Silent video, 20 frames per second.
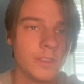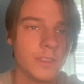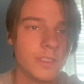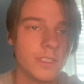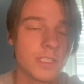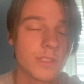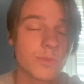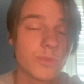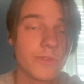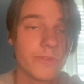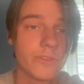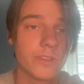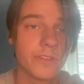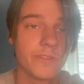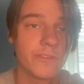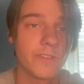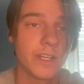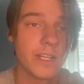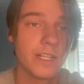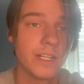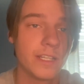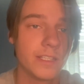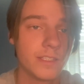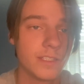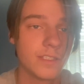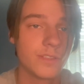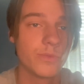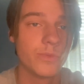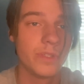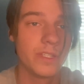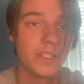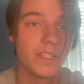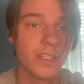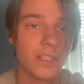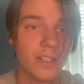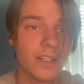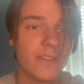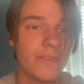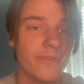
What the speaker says: This one for the fight night this weekend.